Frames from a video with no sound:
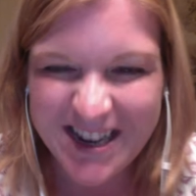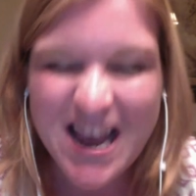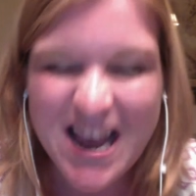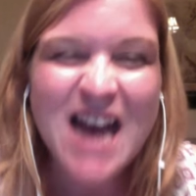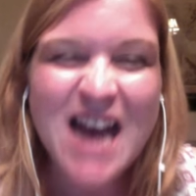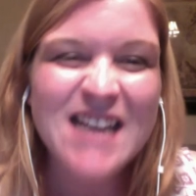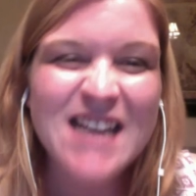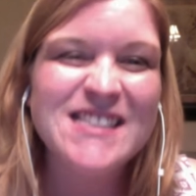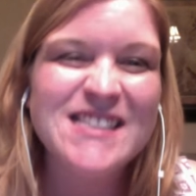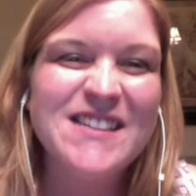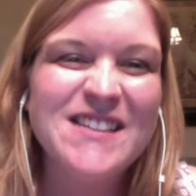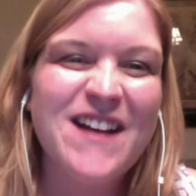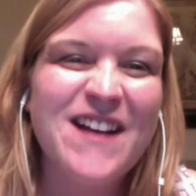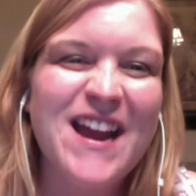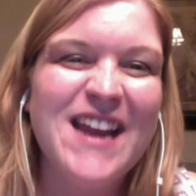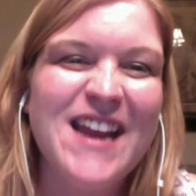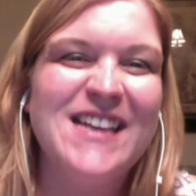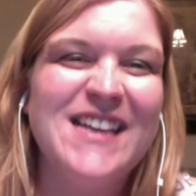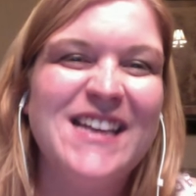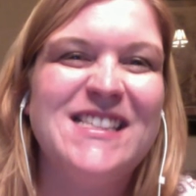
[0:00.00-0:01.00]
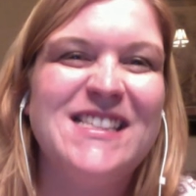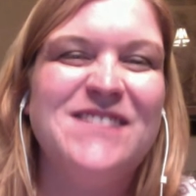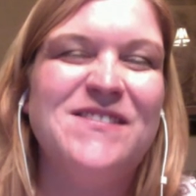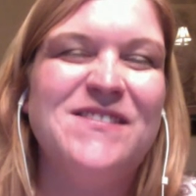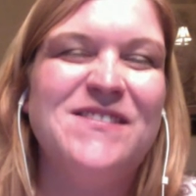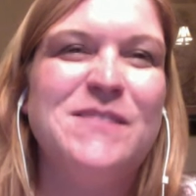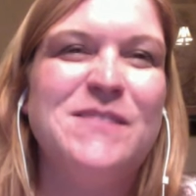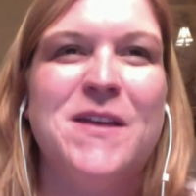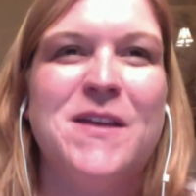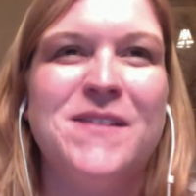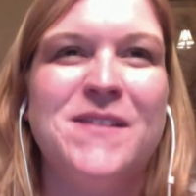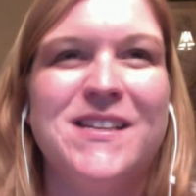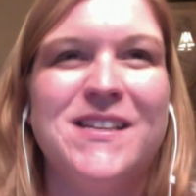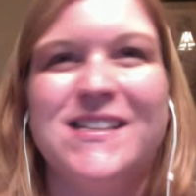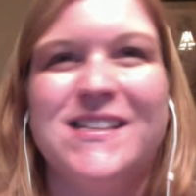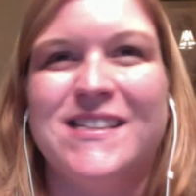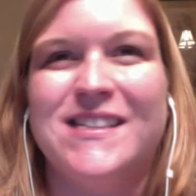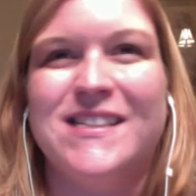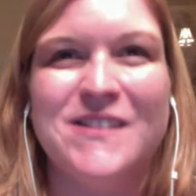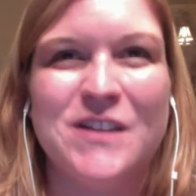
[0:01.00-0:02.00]
So I guess it was maybe
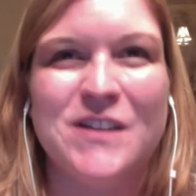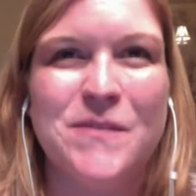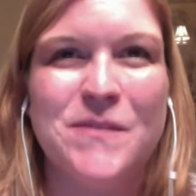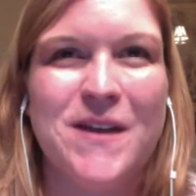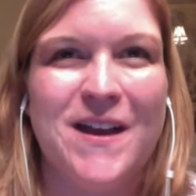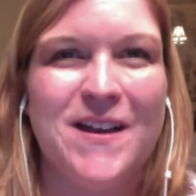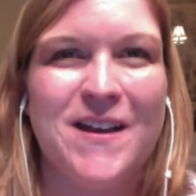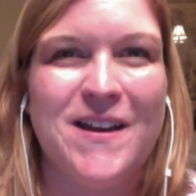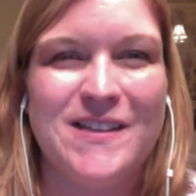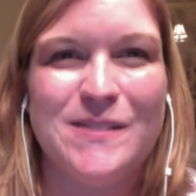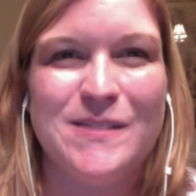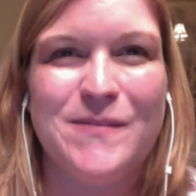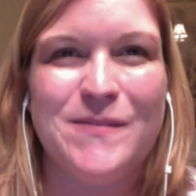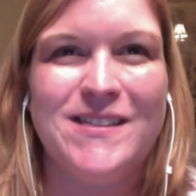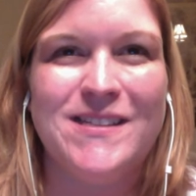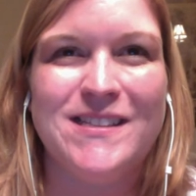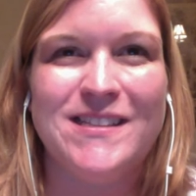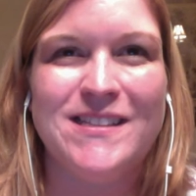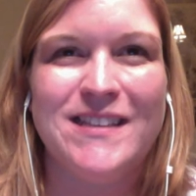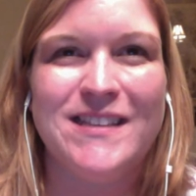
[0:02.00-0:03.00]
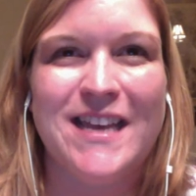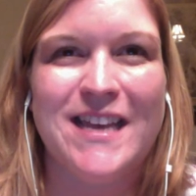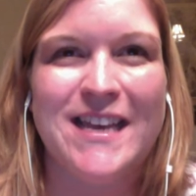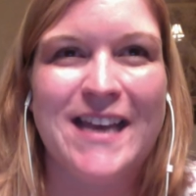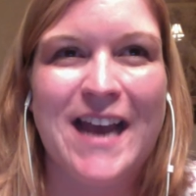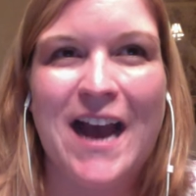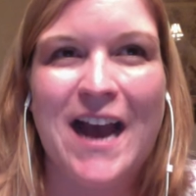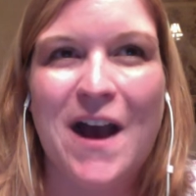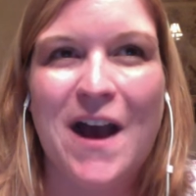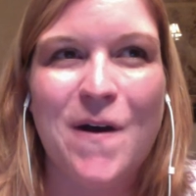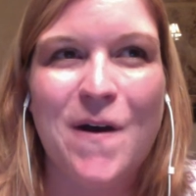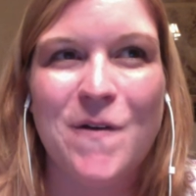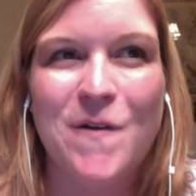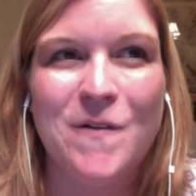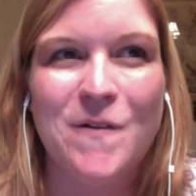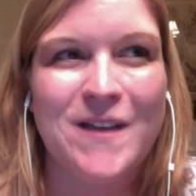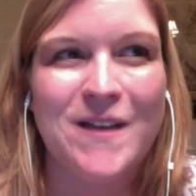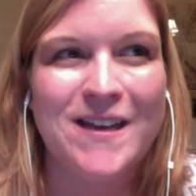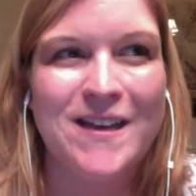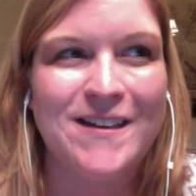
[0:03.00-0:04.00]
just a little bit unexpected, how
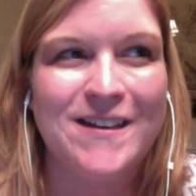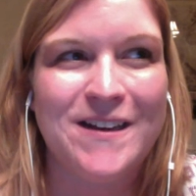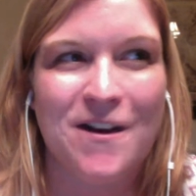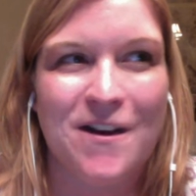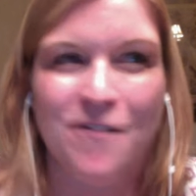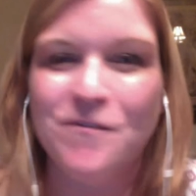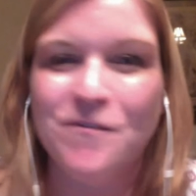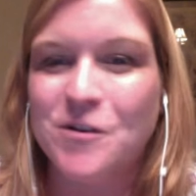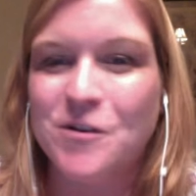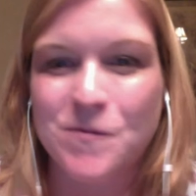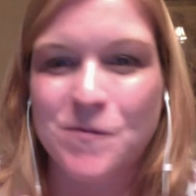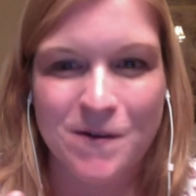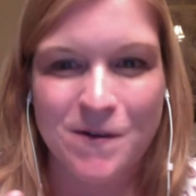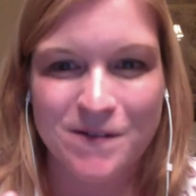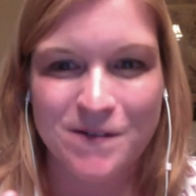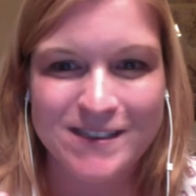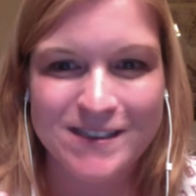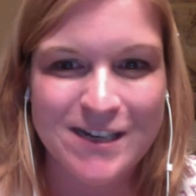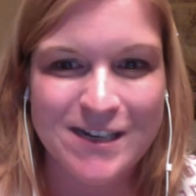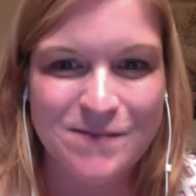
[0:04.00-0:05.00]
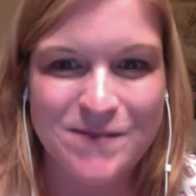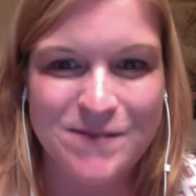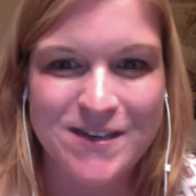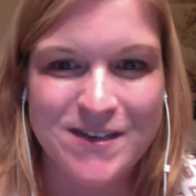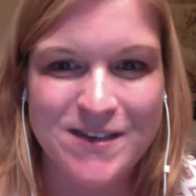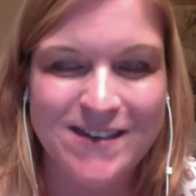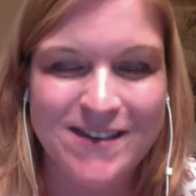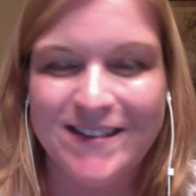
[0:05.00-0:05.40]
comfortable it was going to be.